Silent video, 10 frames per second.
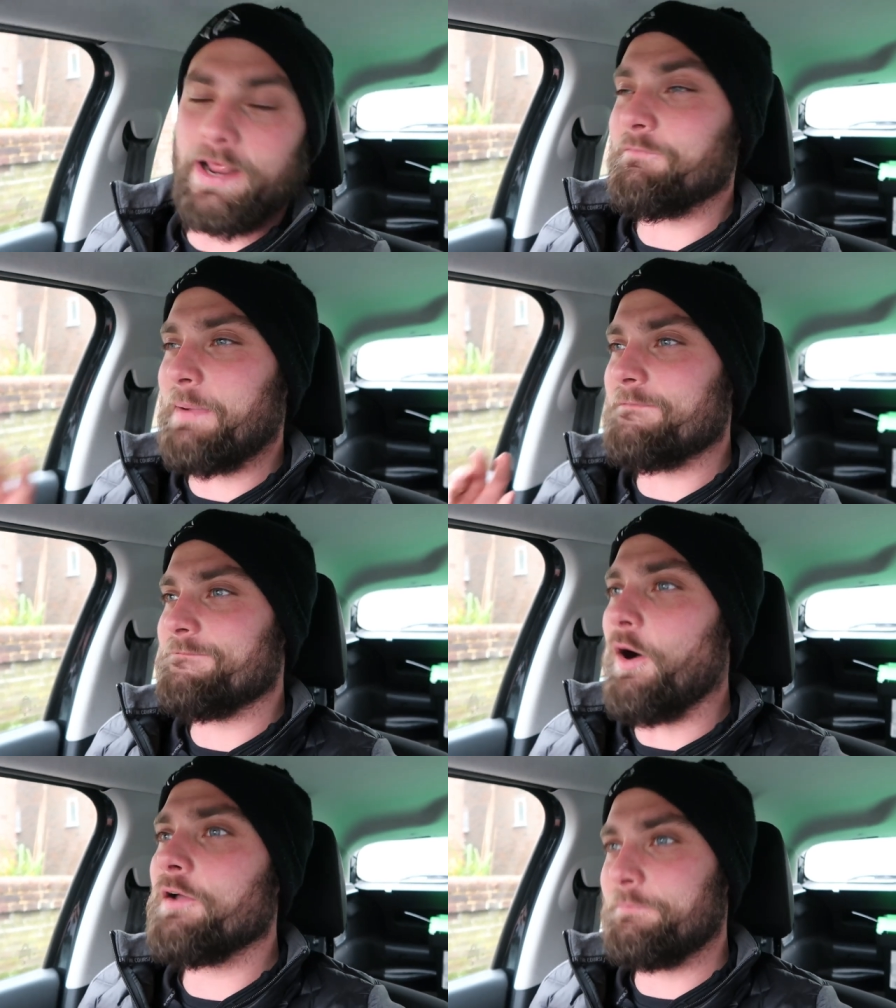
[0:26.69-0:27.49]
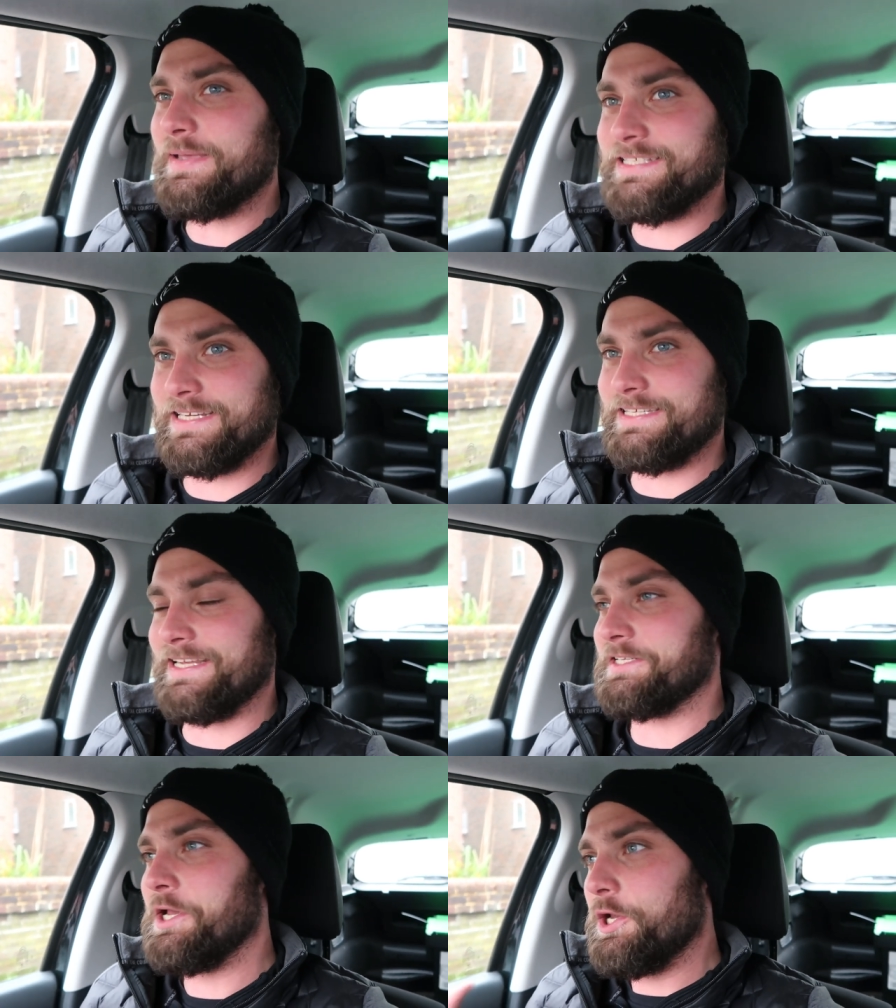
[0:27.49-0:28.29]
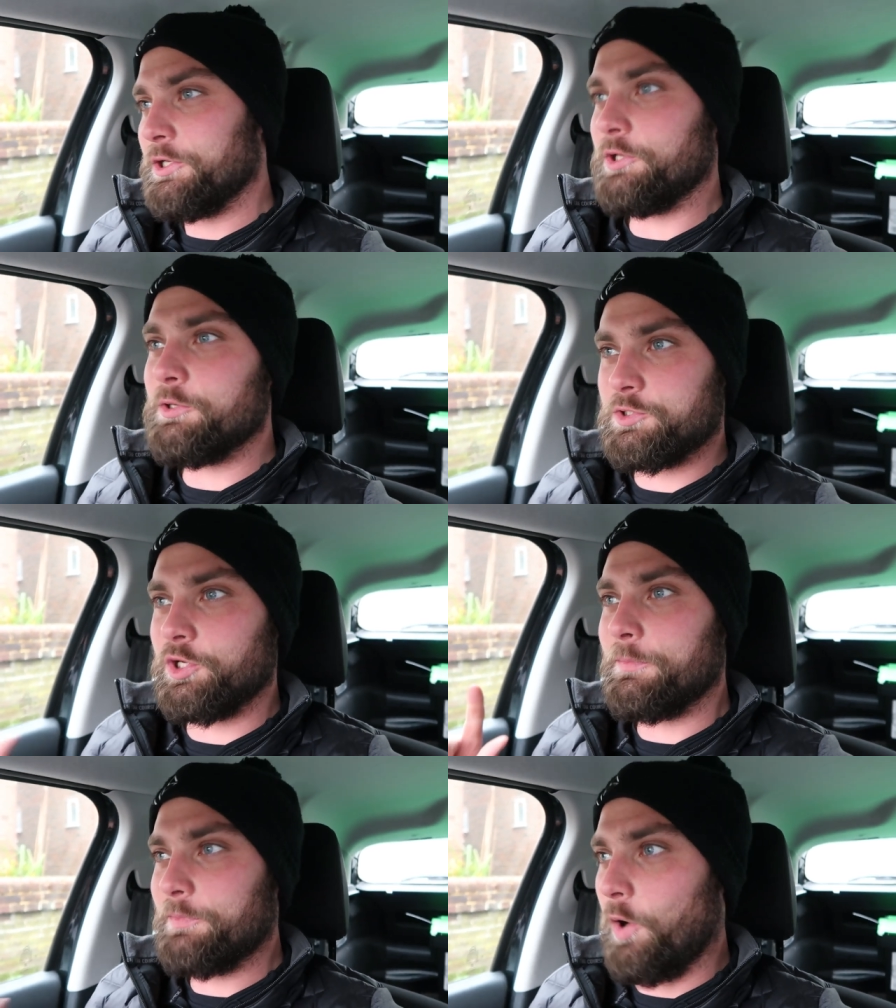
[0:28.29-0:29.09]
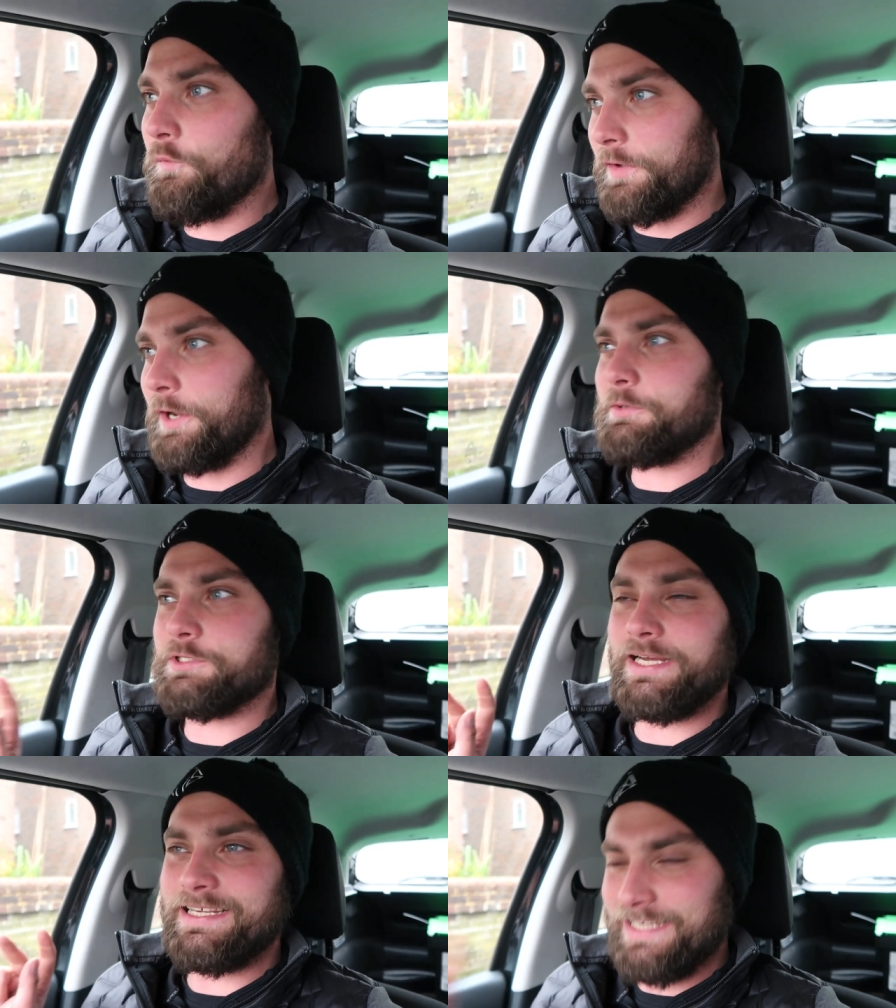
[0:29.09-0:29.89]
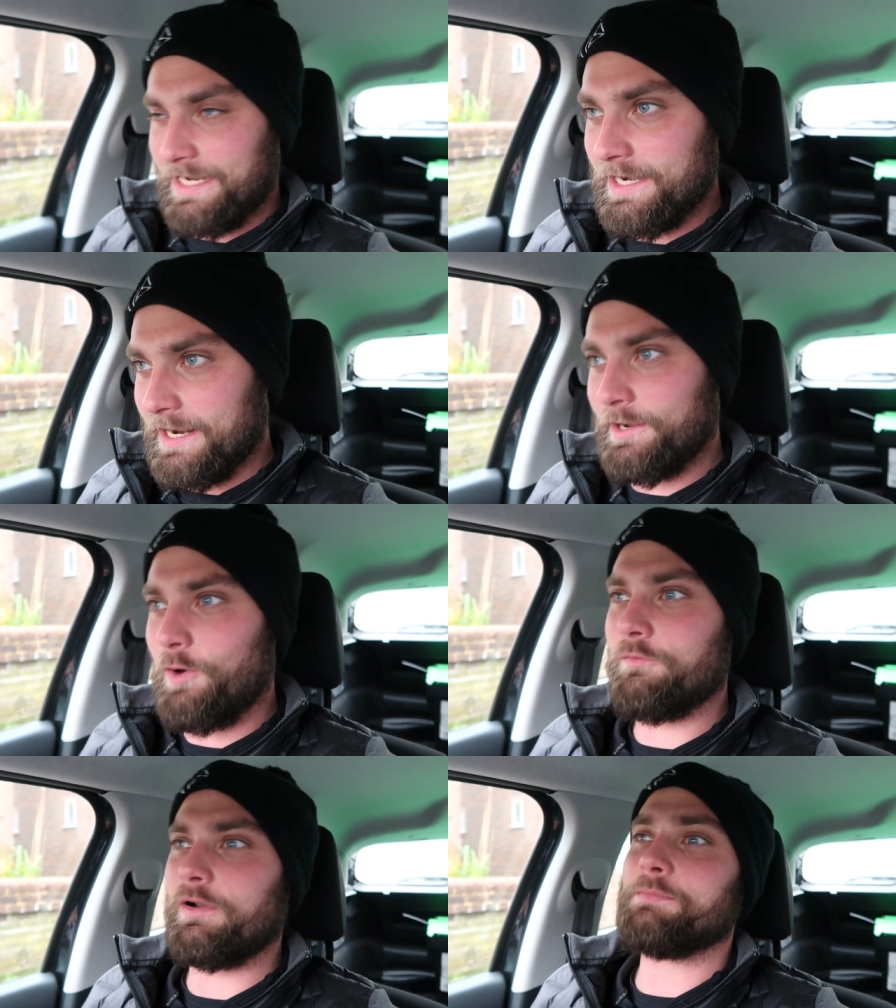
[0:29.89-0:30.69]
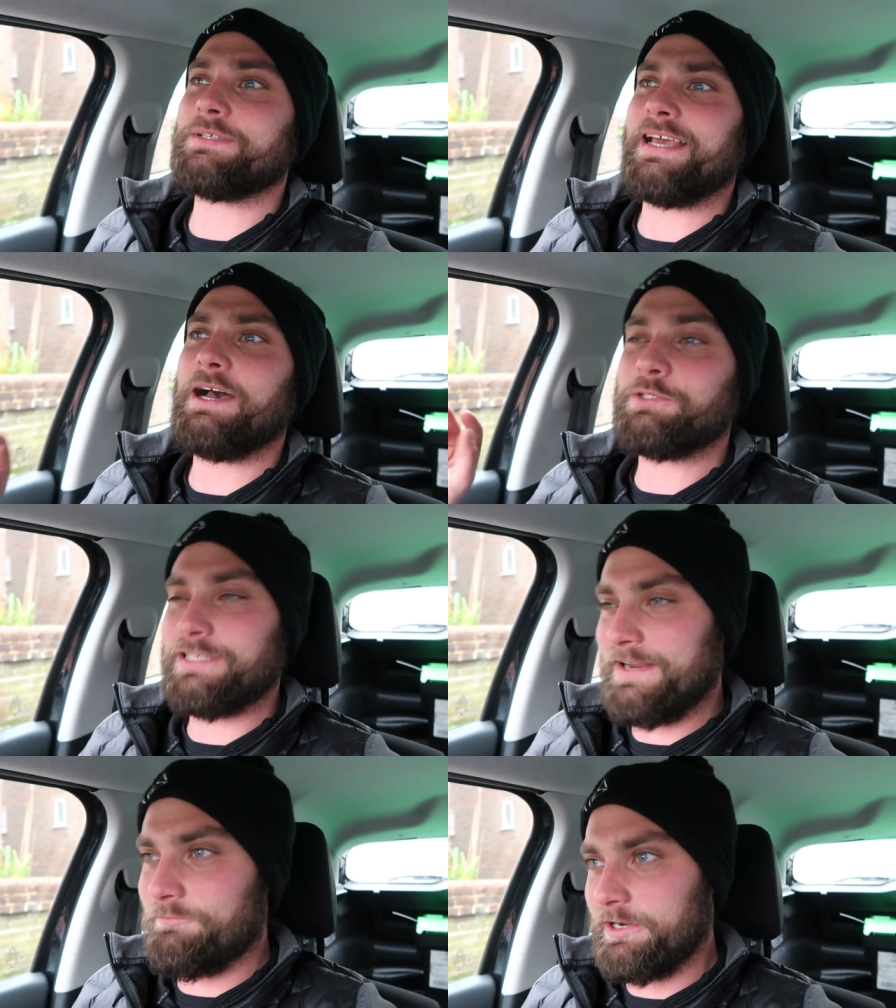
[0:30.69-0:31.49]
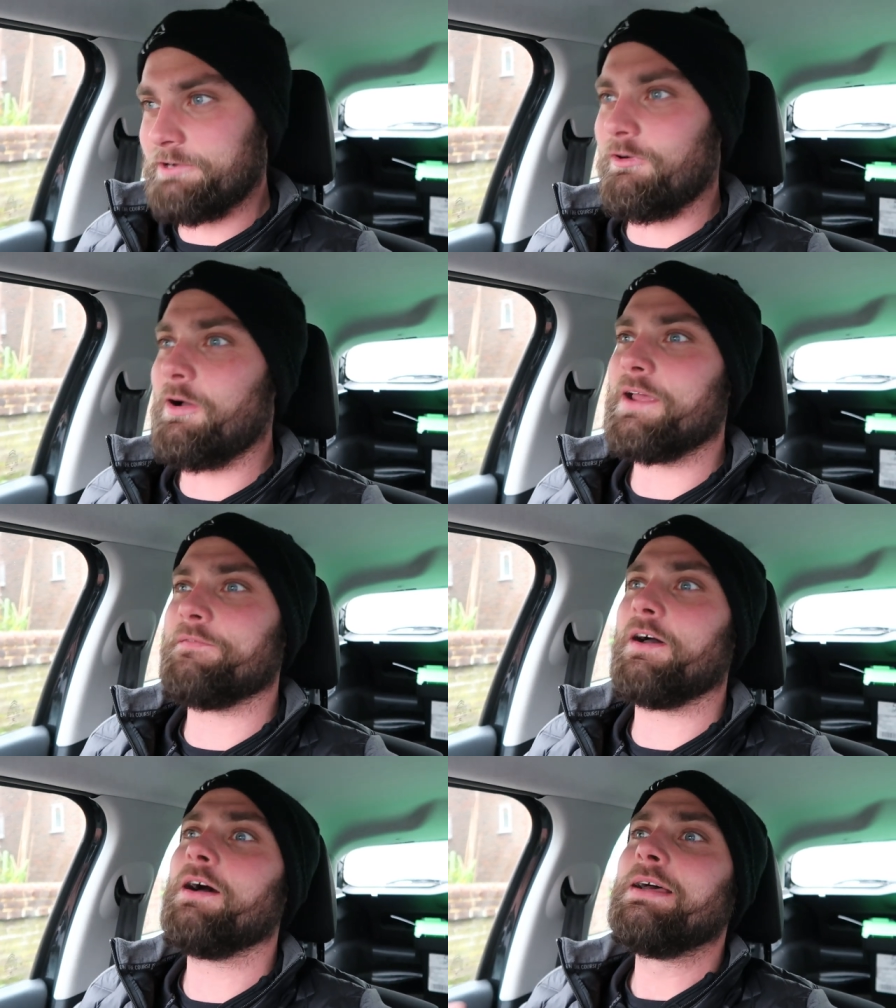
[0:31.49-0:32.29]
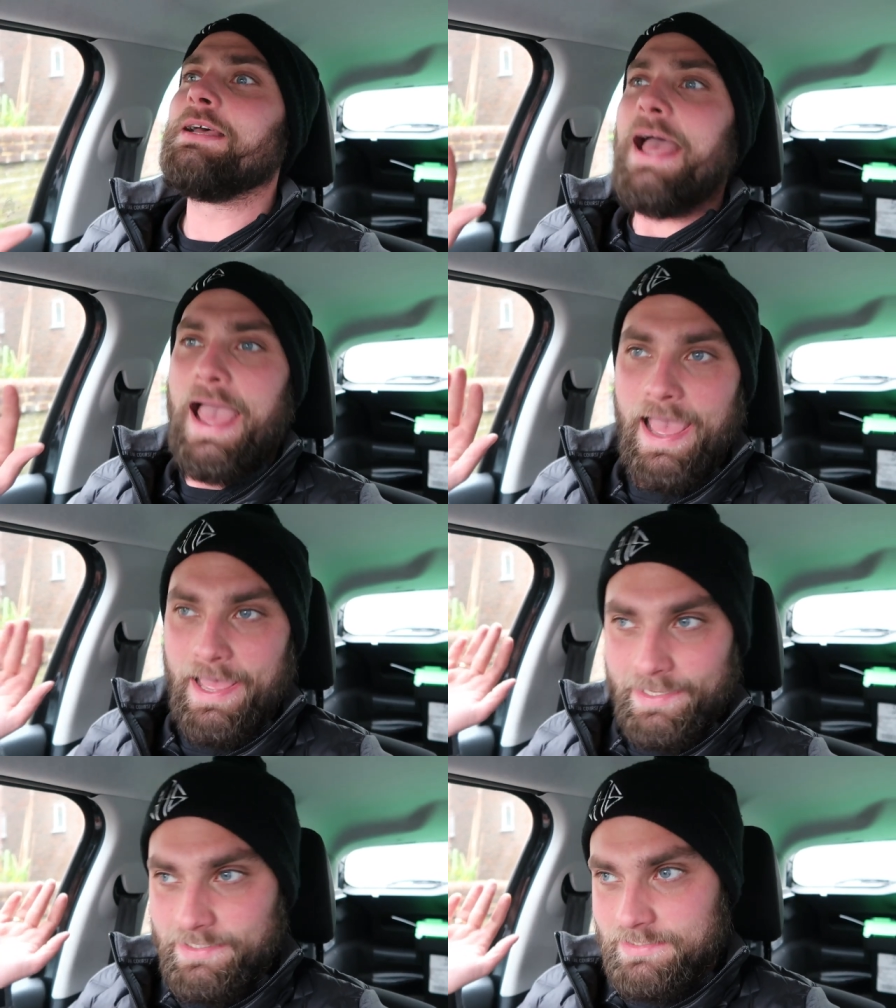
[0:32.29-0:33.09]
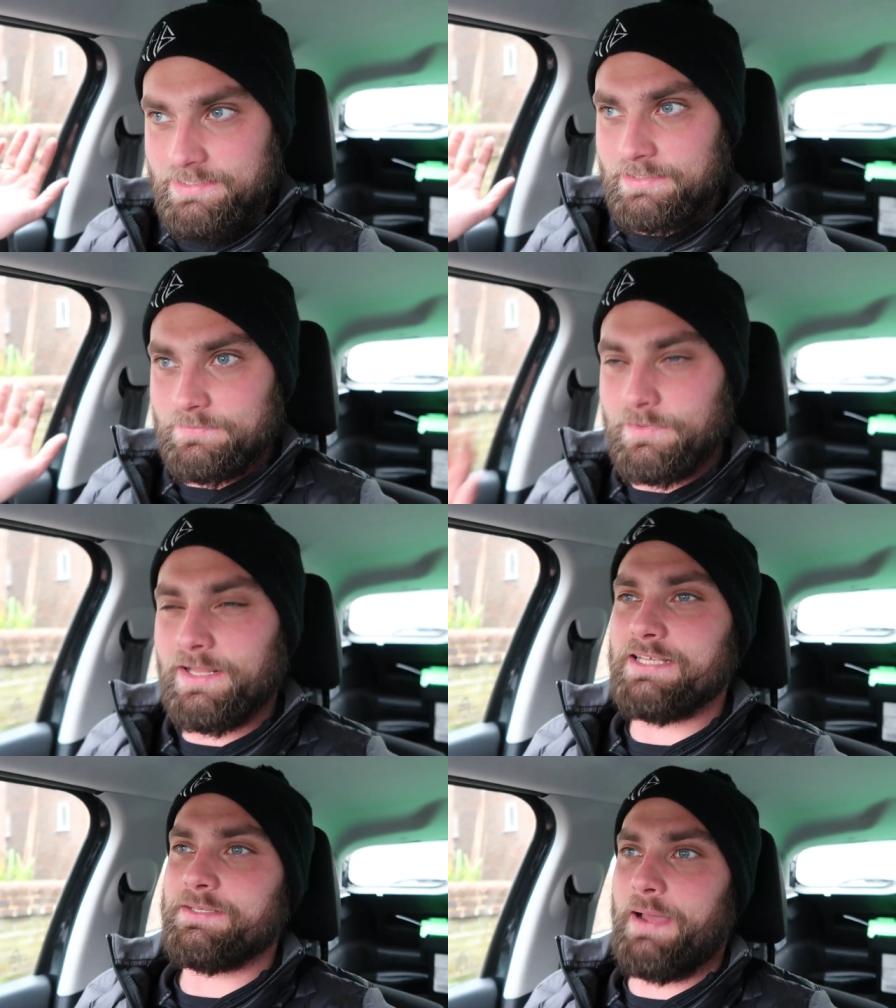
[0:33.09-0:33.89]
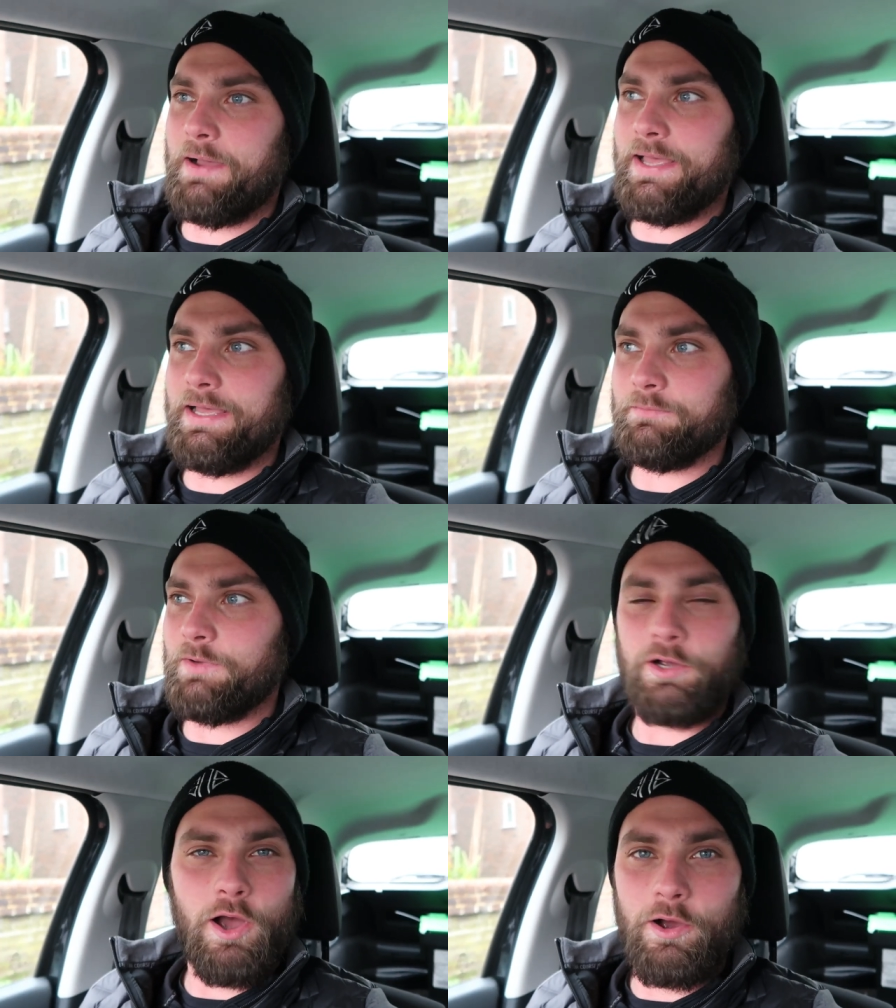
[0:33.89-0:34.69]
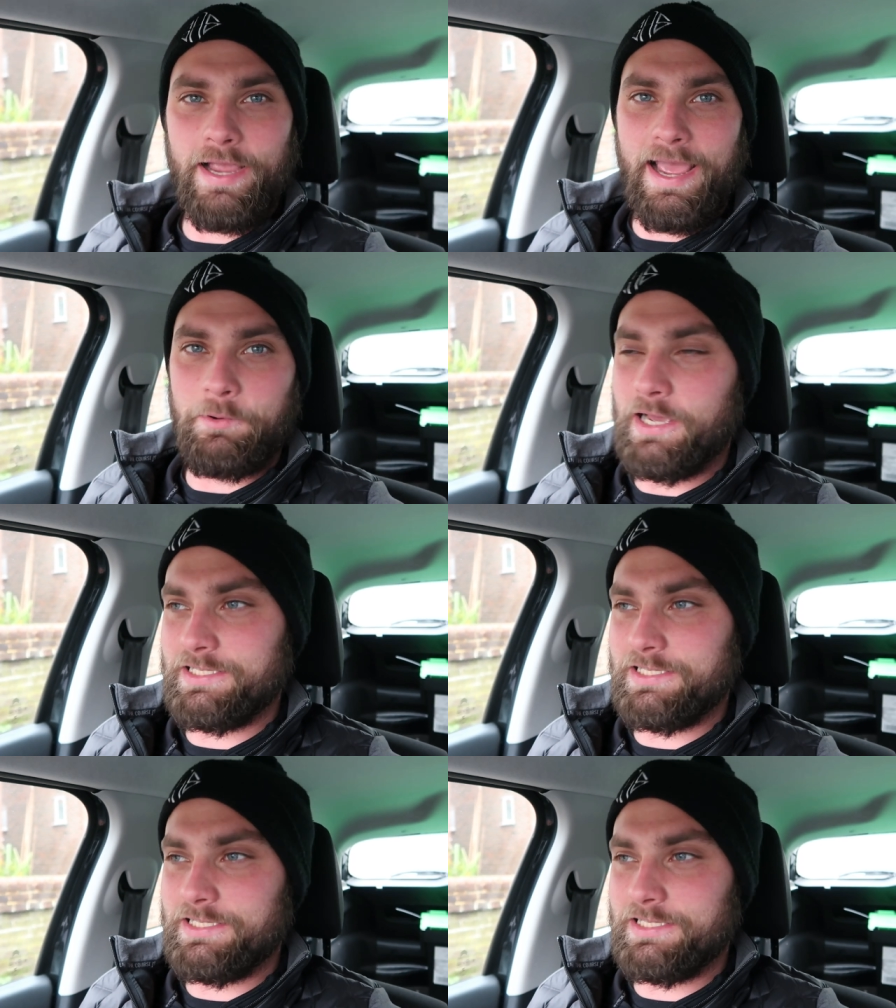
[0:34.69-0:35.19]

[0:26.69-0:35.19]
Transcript: I have about five businesses YouTube, golf coaching, second-hand golf club sales, delivery driver, and that's about it. I can't count